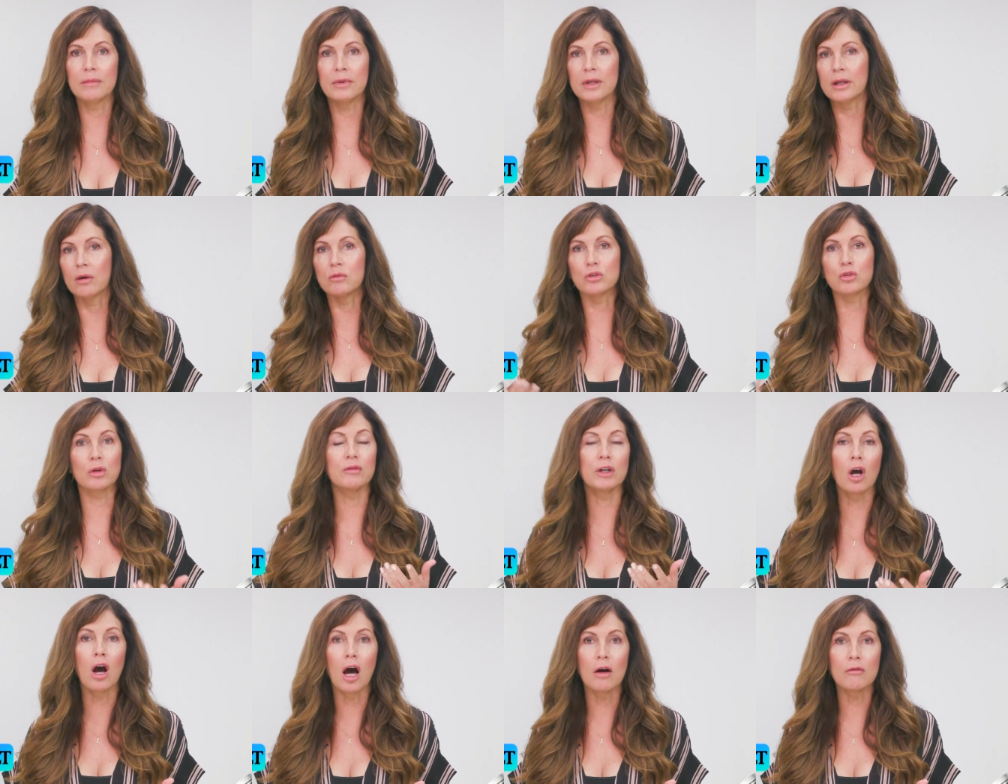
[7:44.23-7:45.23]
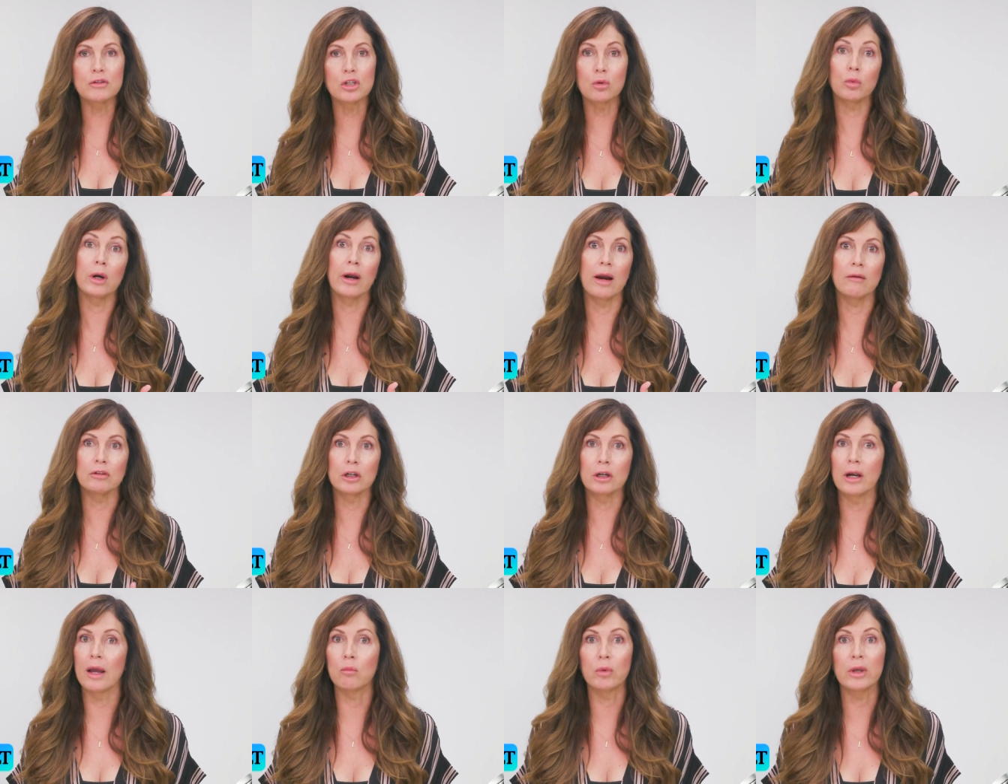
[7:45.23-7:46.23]
you know, driven off to
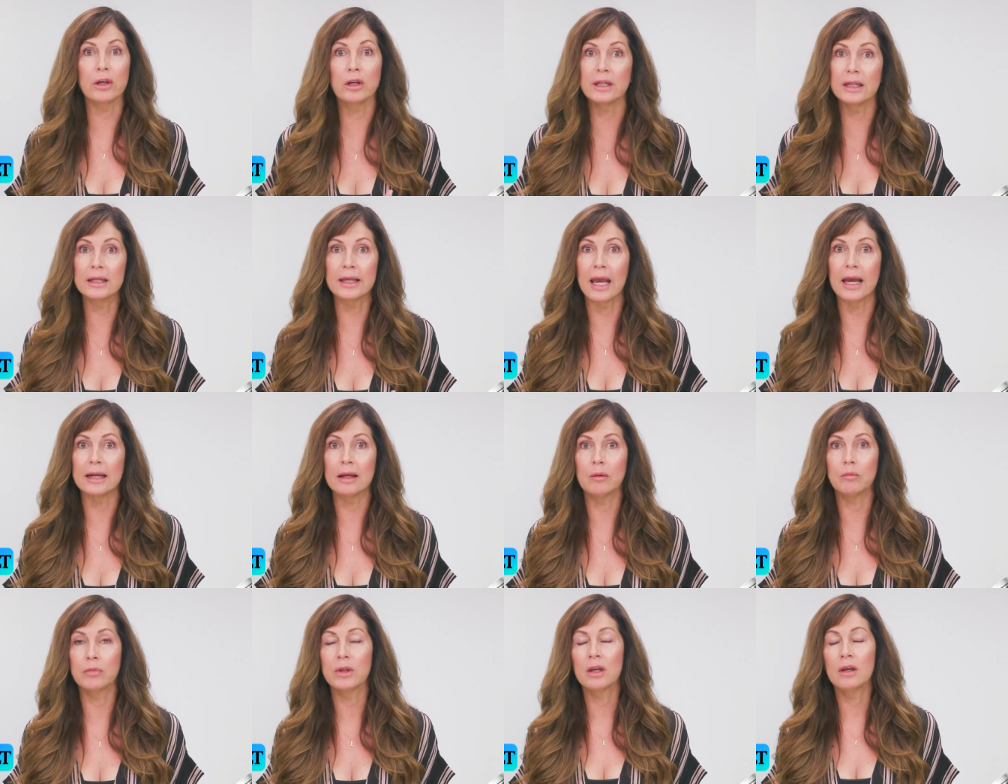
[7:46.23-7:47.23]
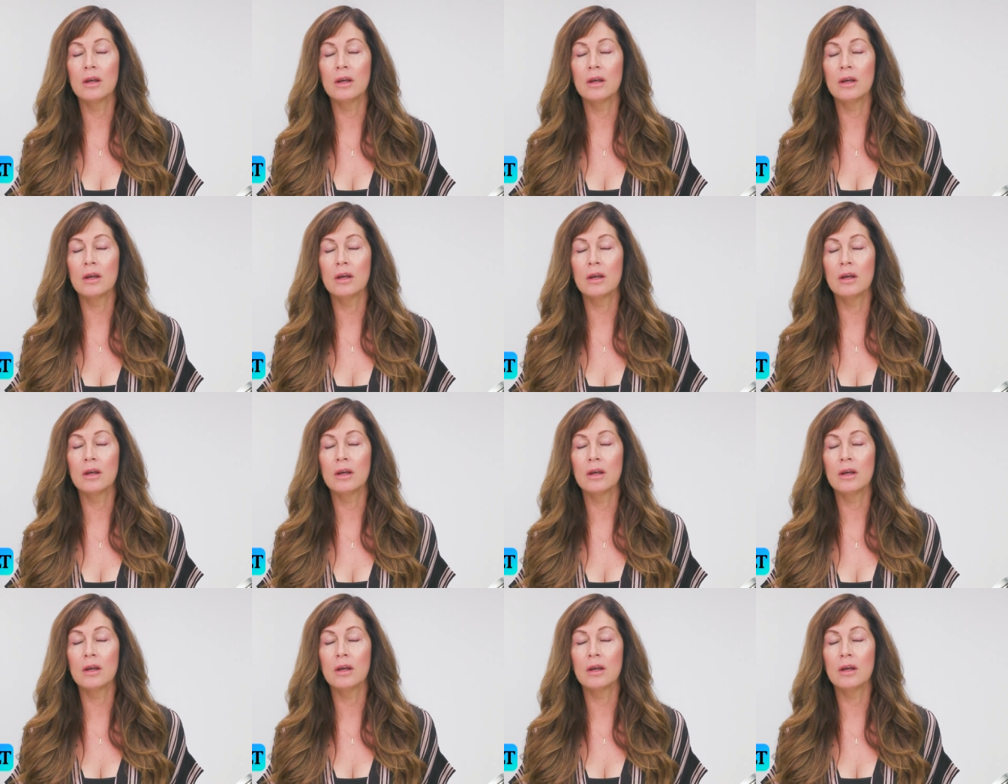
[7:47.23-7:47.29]
wherever, and we couldn't get him.